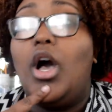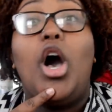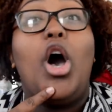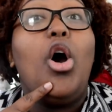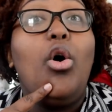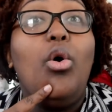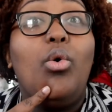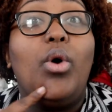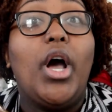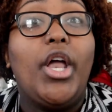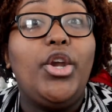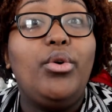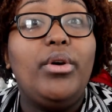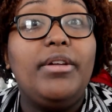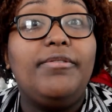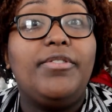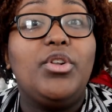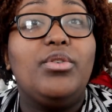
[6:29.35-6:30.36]
Oh, a new
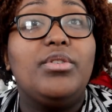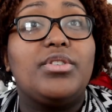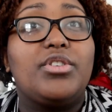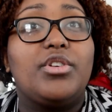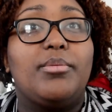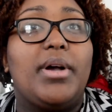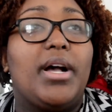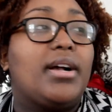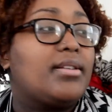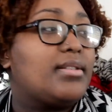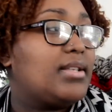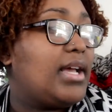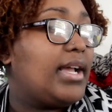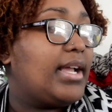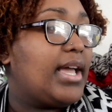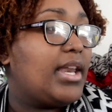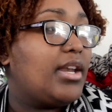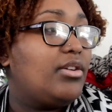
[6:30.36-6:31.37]
influencer box.
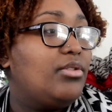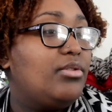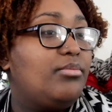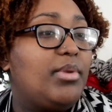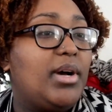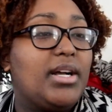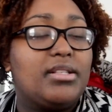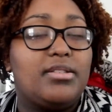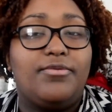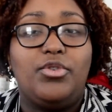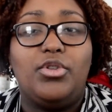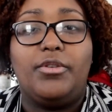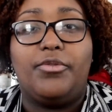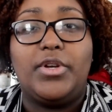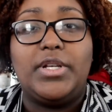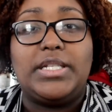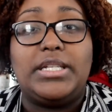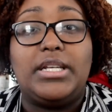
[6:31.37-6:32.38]
I got a new box full of
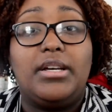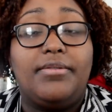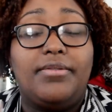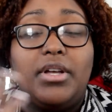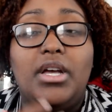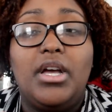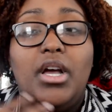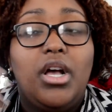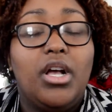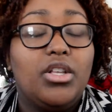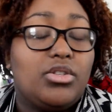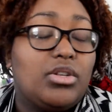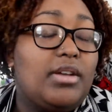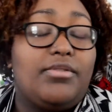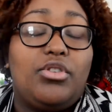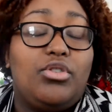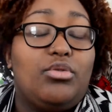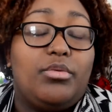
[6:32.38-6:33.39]
free stuff, so
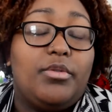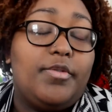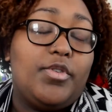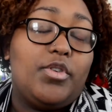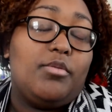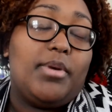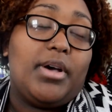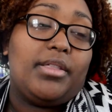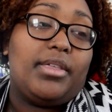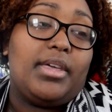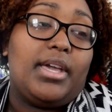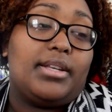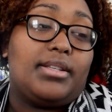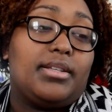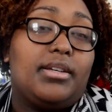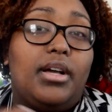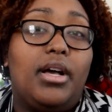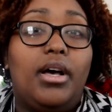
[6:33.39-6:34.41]
I have to do a review about
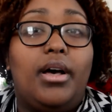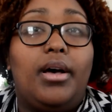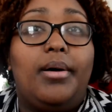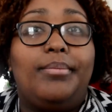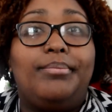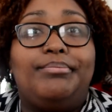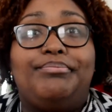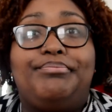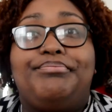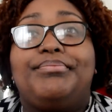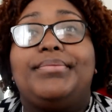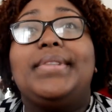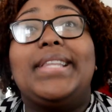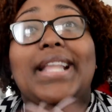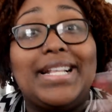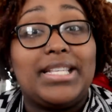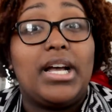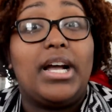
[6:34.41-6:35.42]
that. Um,
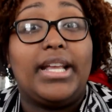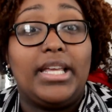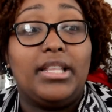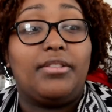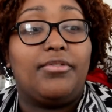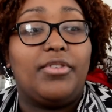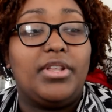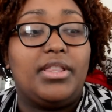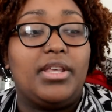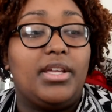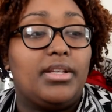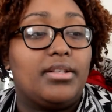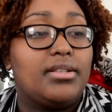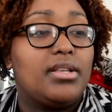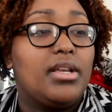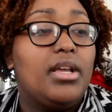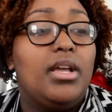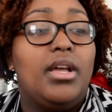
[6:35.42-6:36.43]
that's how I get the free
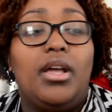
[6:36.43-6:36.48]
things.